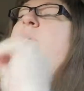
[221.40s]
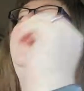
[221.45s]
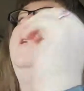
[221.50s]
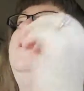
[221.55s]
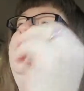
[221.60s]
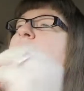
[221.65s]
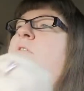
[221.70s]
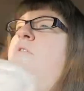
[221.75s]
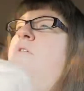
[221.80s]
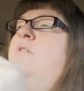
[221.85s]

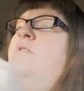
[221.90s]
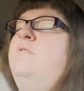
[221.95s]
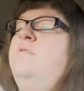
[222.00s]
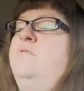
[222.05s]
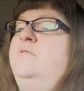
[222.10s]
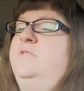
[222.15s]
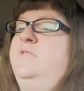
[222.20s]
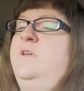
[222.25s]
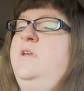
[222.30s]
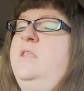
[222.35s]
wait,
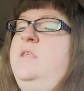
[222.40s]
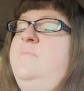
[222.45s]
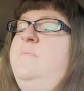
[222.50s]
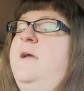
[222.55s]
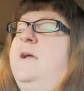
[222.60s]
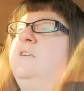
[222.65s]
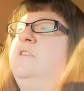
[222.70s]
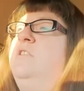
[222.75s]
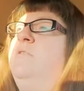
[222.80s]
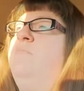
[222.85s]
no. So getting
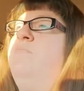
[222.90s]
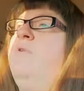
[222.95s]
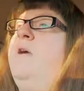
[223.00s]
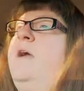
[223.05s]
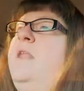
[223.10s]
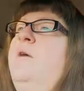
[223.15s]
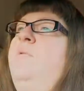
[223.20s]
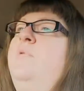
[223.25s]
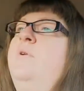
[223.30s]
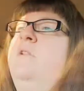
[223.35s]
back to the
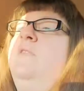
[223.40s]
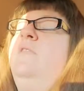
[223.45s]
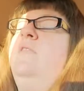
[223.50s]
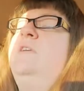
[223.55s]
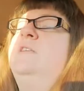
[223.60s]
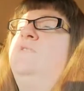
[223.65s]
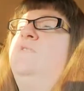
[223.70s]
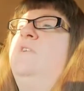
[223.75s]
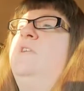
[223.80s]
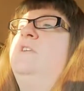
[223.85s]
bread, I want to at
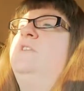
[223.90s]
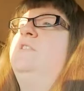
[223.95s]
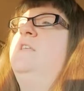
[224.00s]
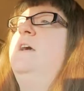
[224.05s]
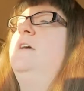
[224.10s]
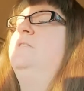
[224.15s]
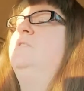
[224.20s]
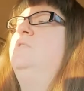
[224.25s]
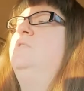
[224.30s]
least finish that